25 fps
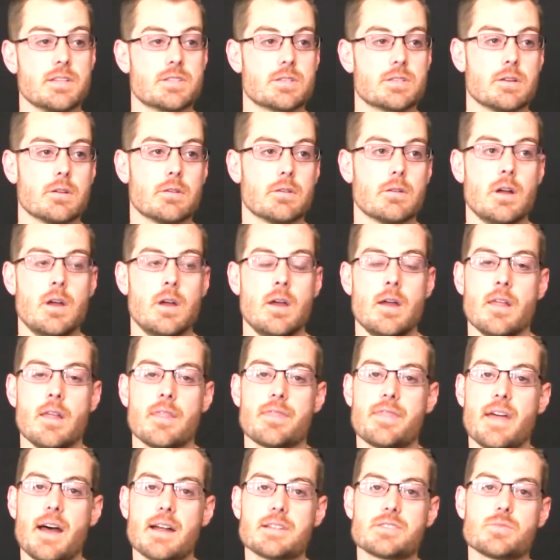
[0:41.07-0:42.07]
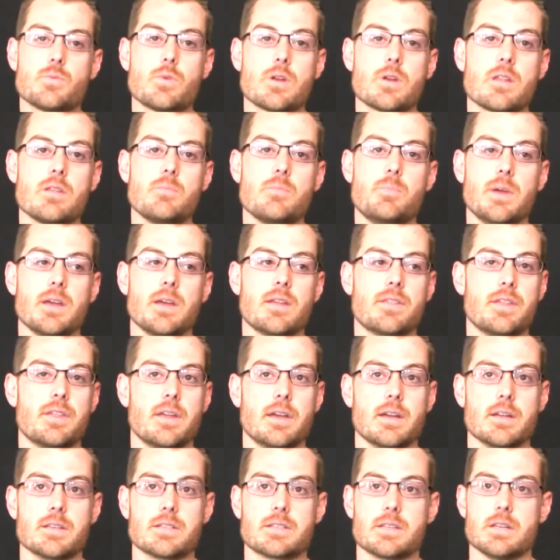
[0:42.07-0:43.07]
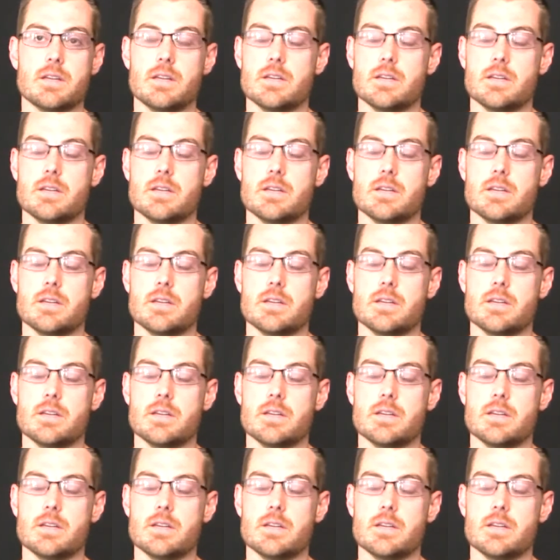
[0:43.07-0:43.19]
So that's one of the big things,